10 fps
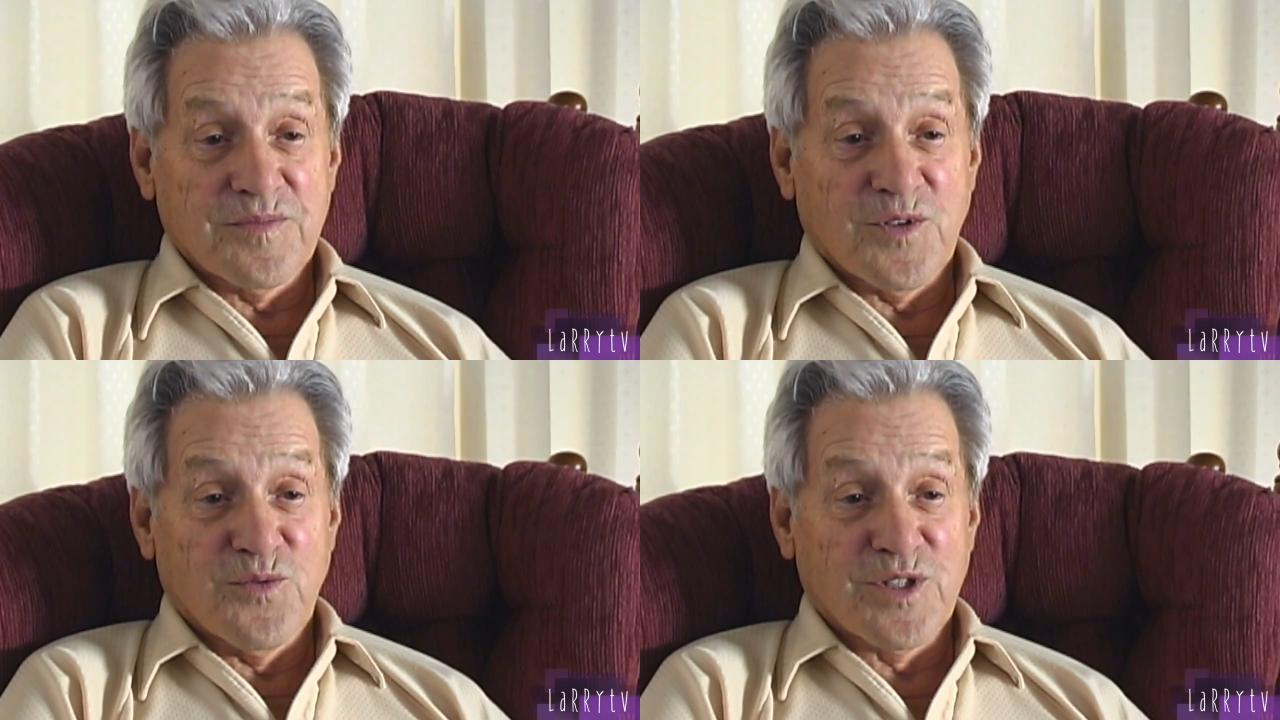
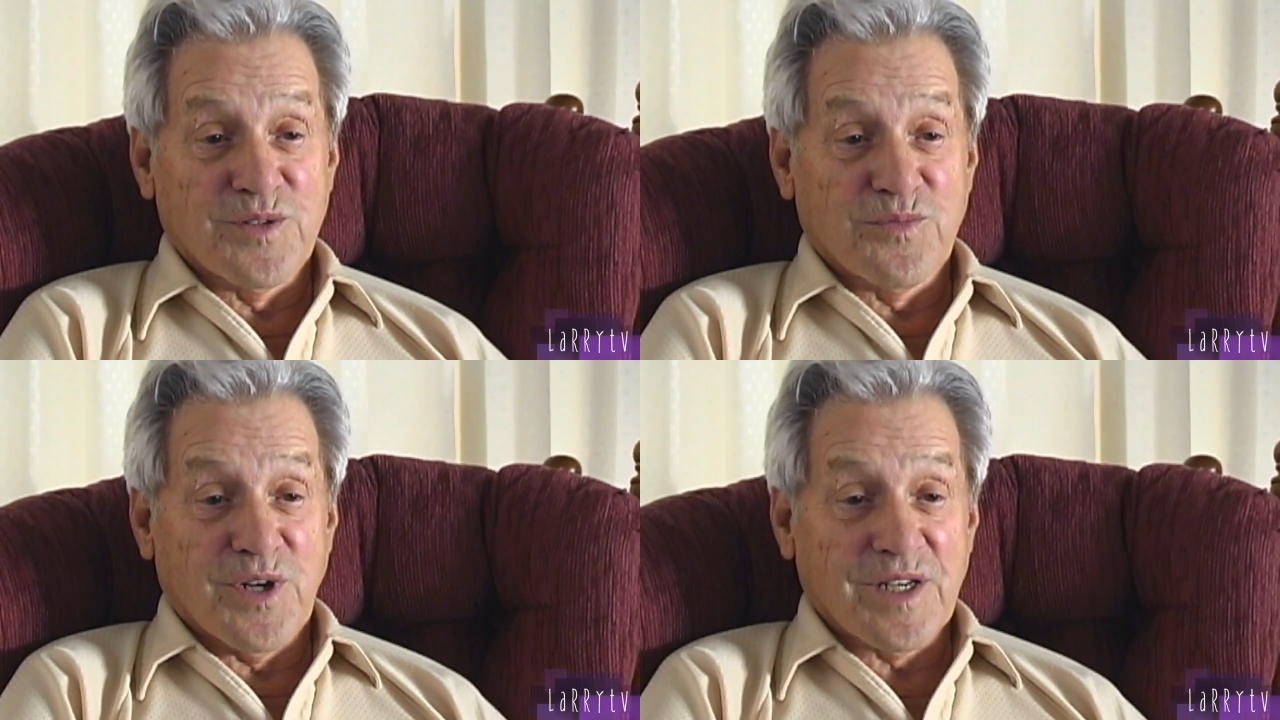It
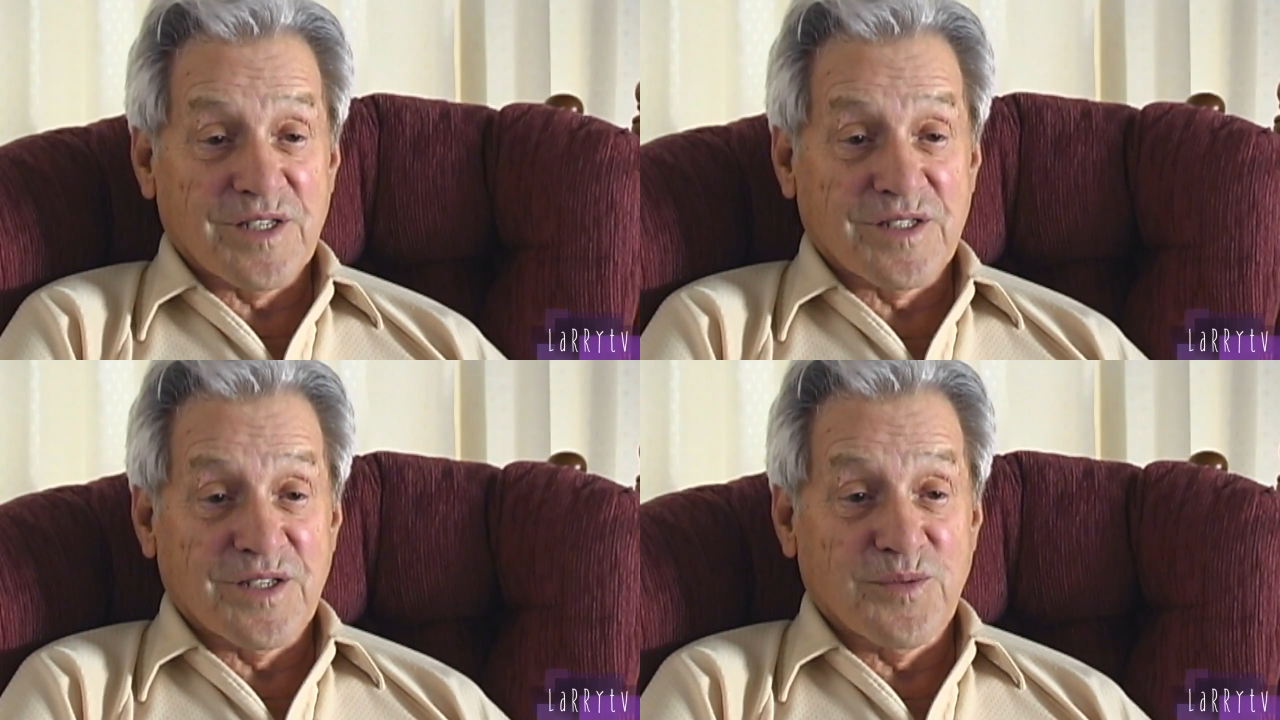wasn't
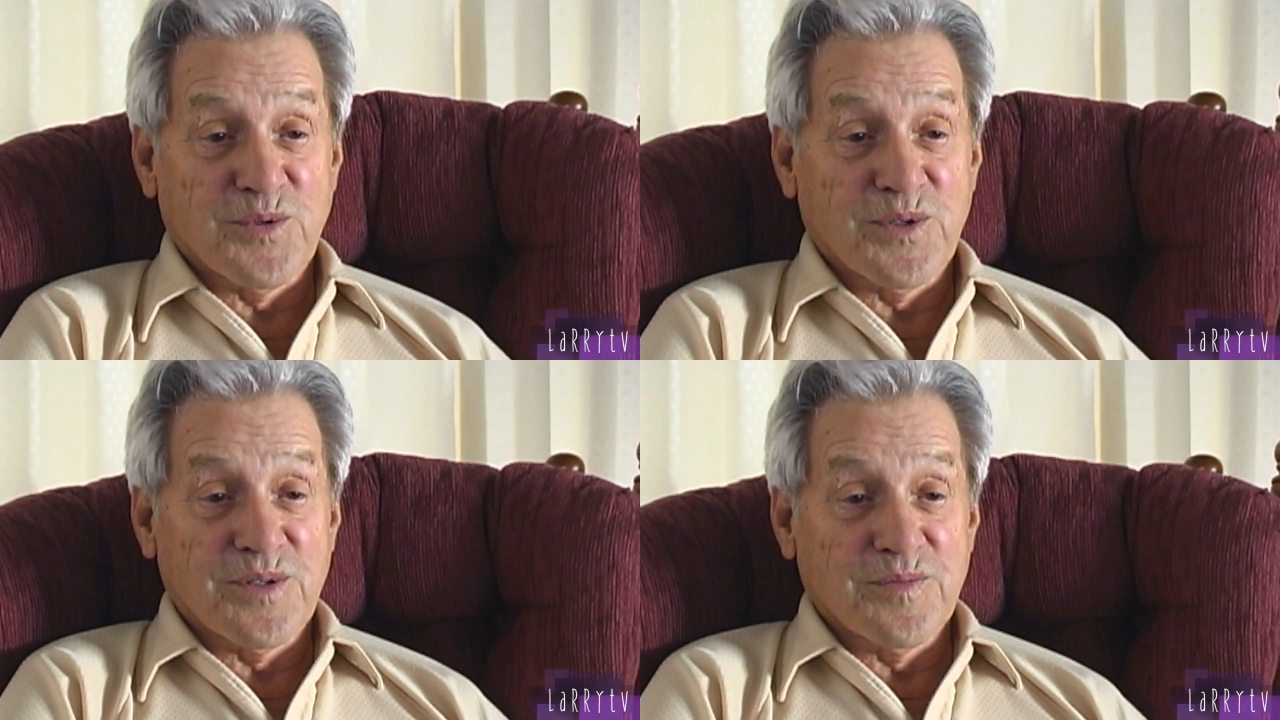practice
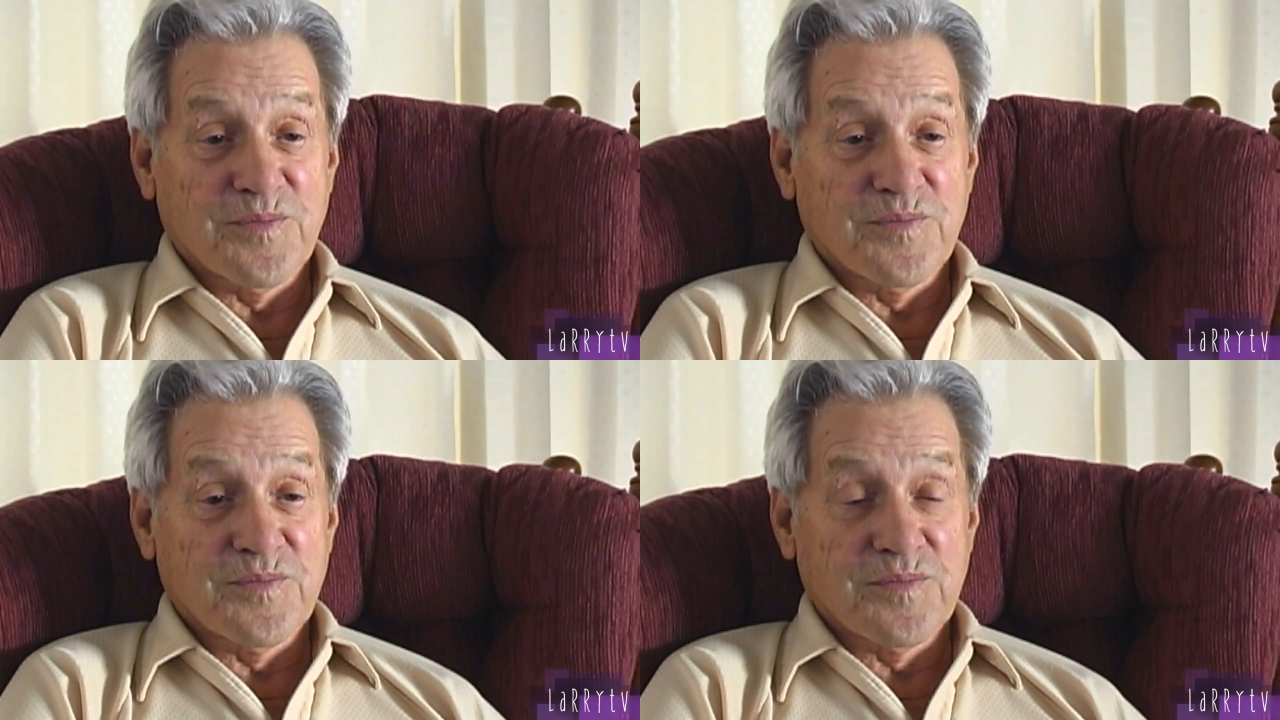anymore.
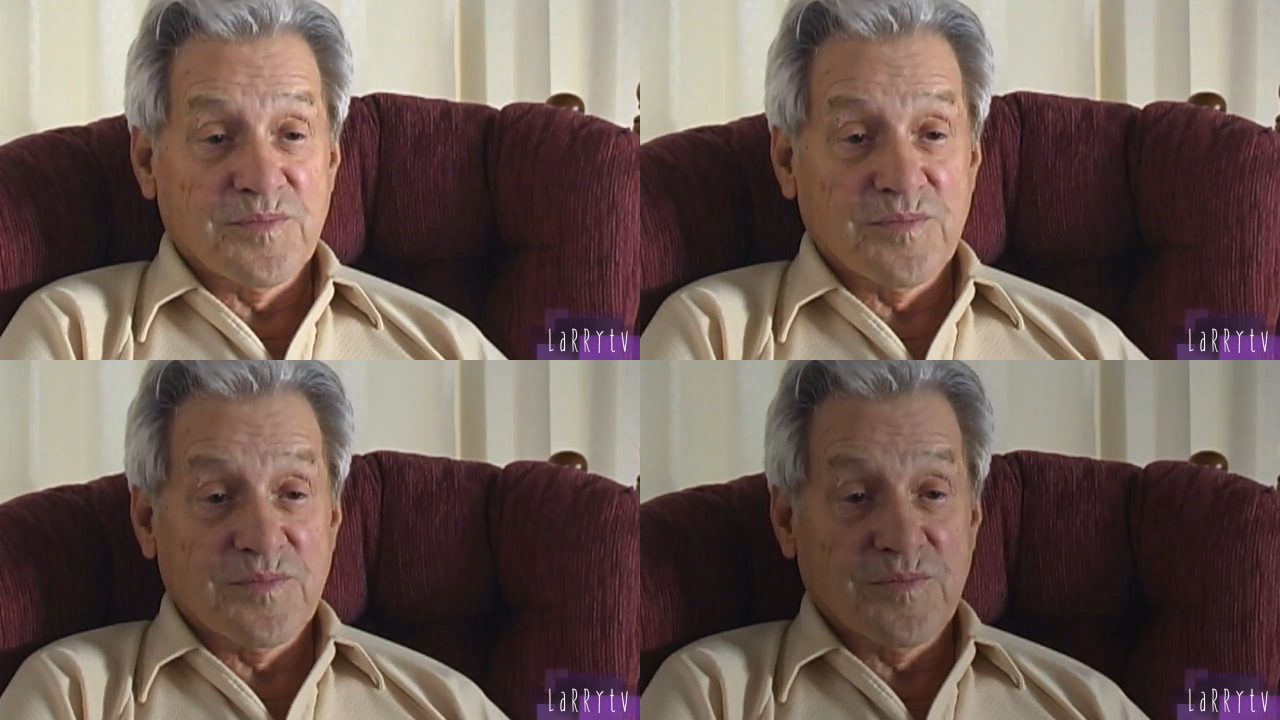
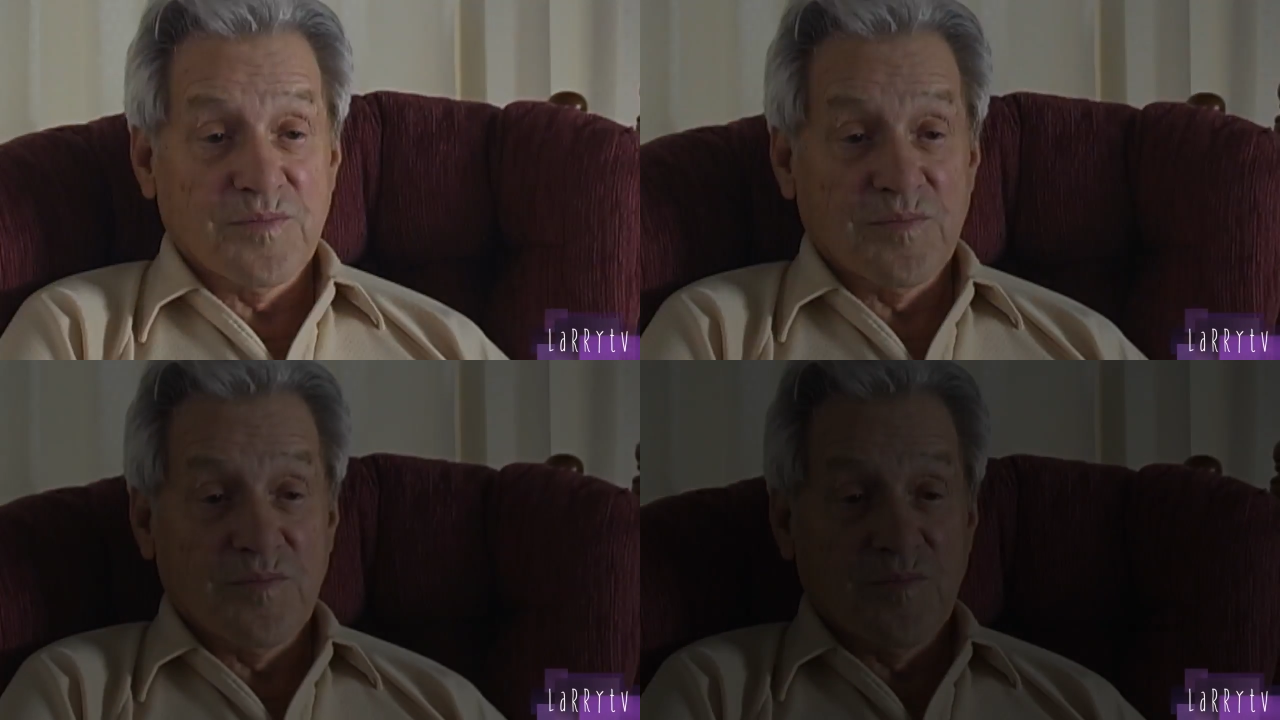It
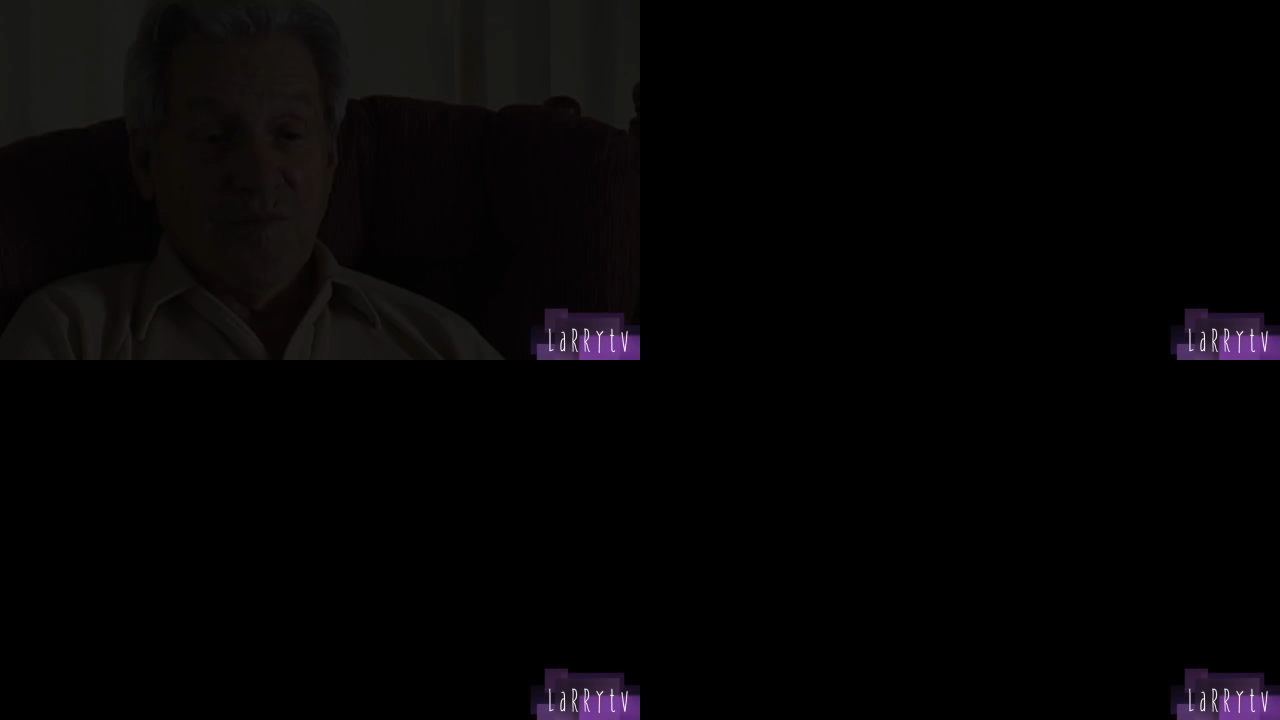must have
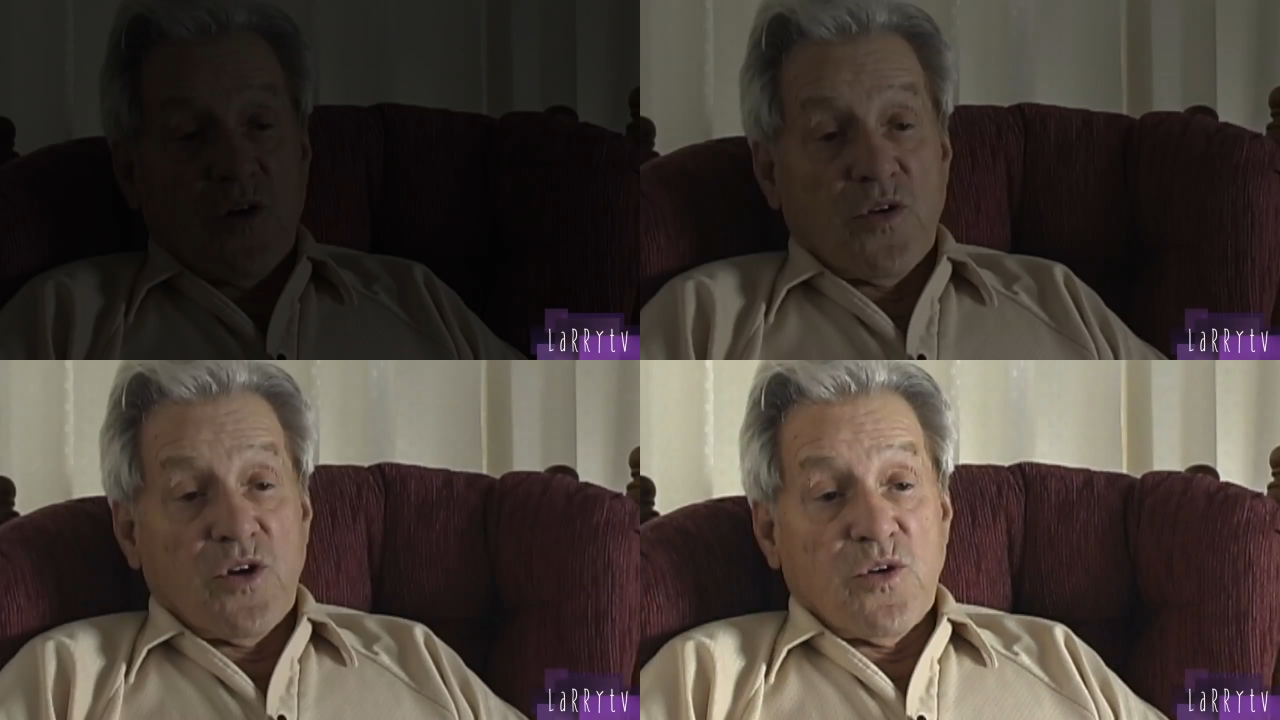been
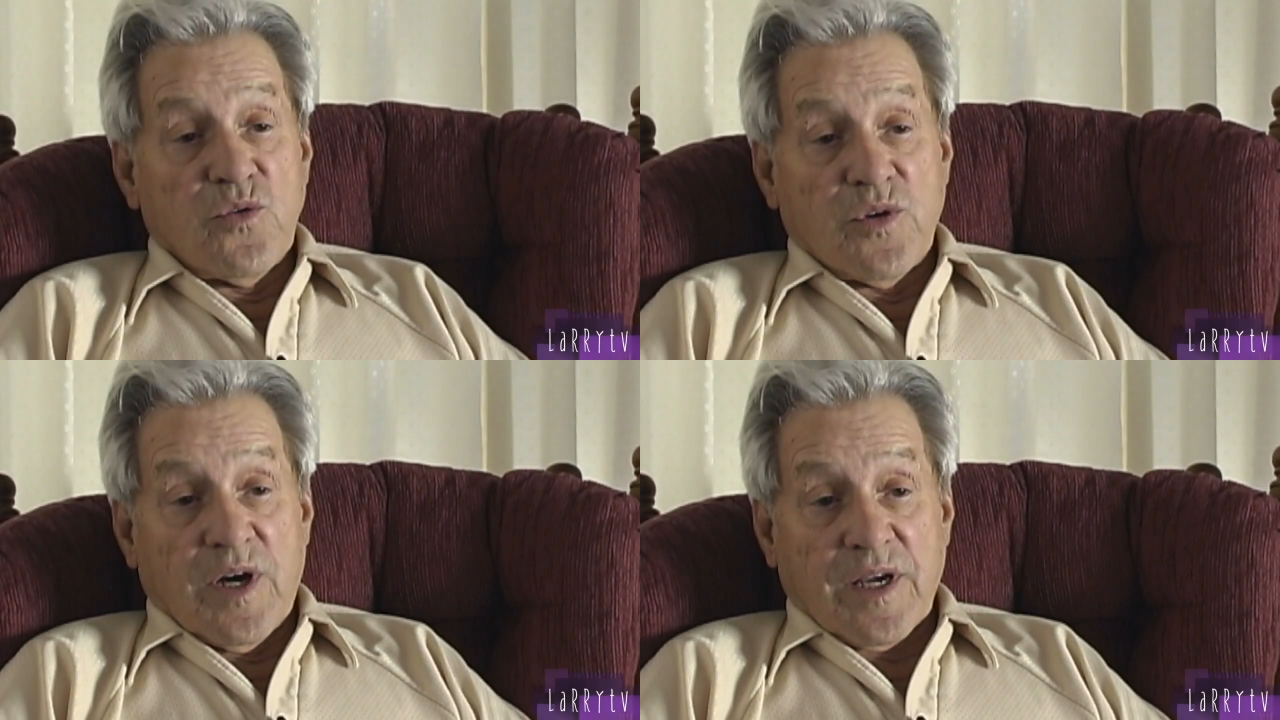around noon.